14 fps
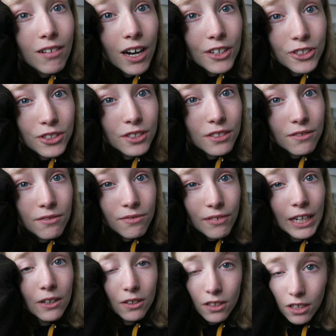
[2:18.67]
I just
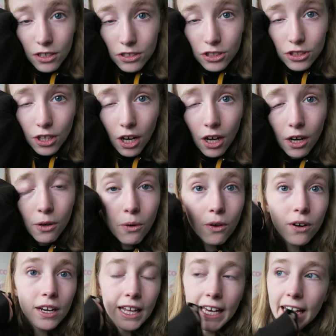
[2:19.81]
feel so
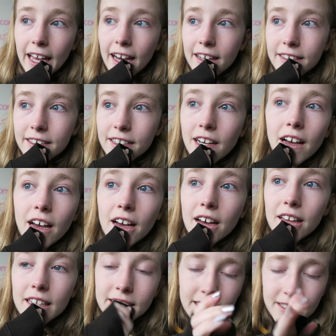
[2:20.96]
ugly. And
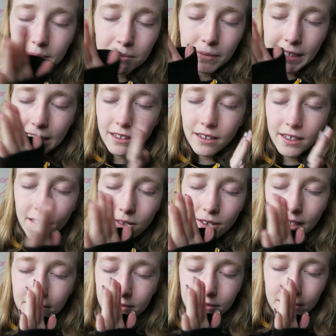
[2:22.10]
this isn't me like
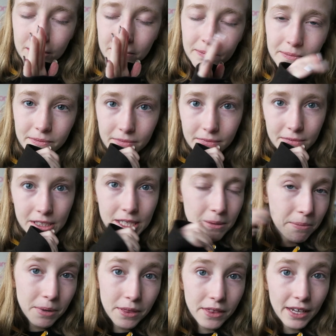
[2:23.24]
looking for
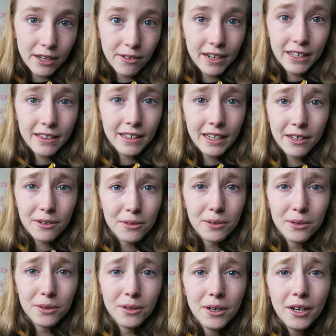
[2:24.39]
sympathy or anything
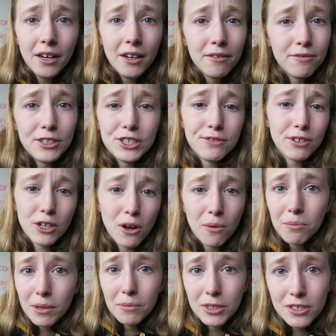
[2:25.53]
or fishing for
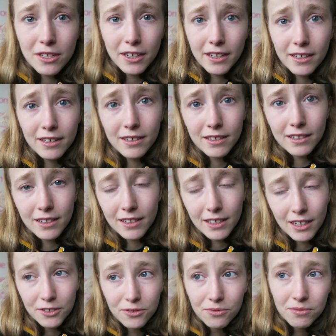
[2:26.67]
compliments. Like,
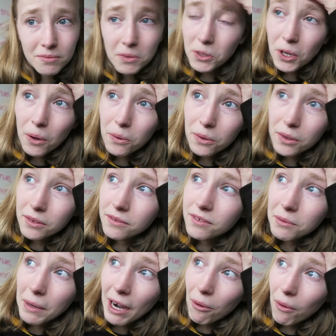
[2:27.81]
I know that
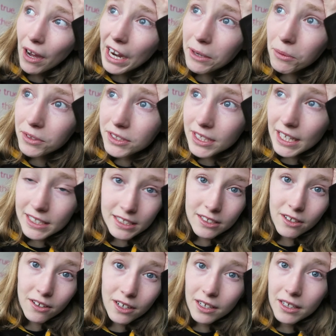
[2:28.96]
no matter what anyone says, it's
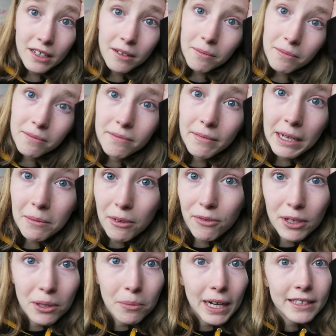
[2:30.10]
not gonna make me
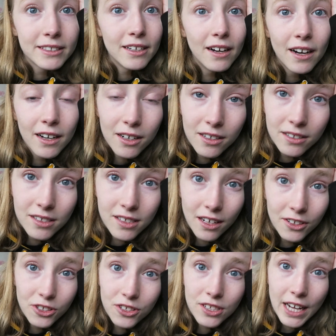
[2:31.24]
feel better because I
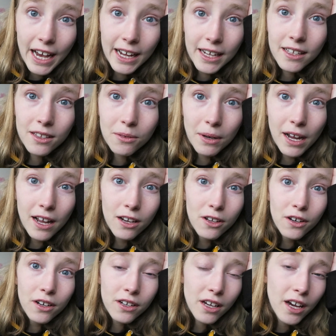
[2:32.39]
just hate the way I
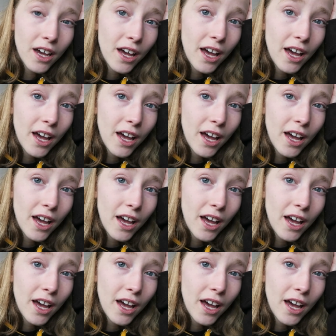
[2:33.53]
look.